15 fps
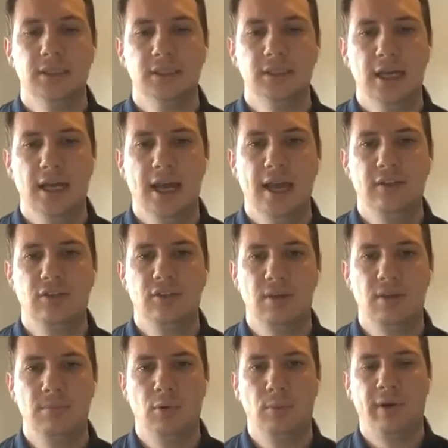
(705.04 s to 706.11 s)
Yeah, it's a
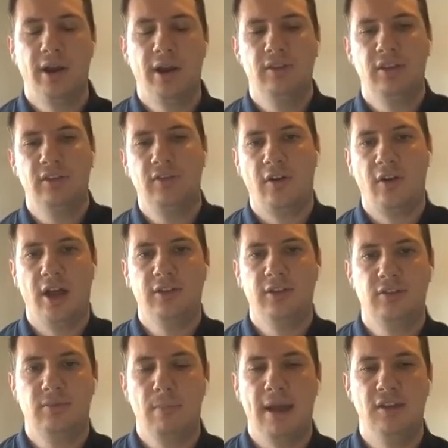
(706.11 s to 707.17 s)
simple process for
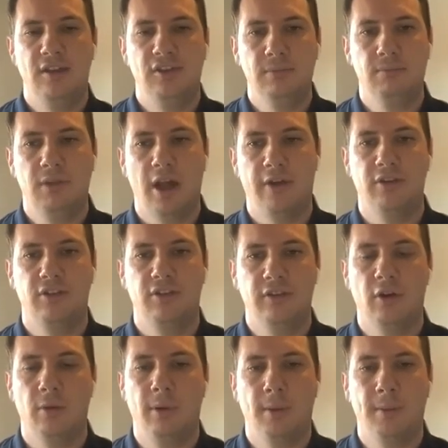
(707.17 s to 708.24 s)
us managing currency
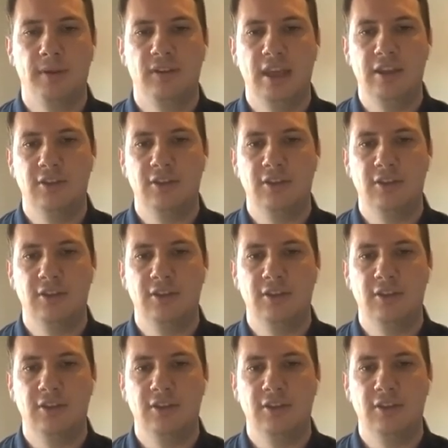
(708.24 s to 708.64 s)
for a property.